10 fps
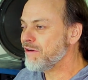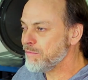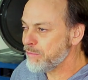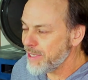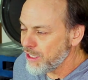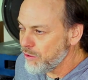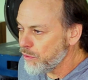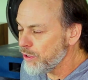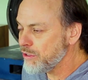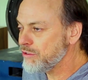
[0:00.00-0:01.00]
from the metal
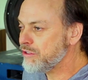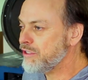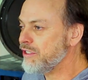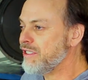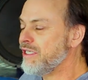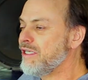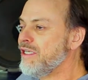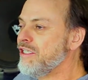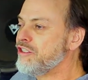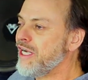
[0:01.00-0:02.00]
horns to the
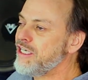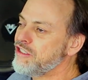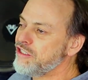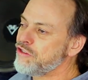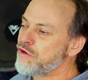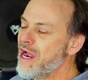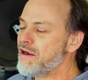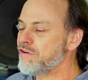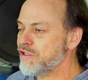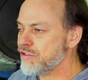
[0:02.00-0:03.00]
changing the
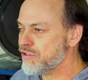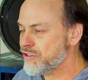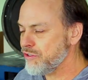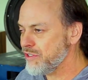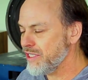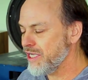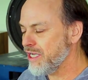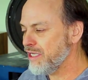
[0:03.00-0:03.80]
drivers to the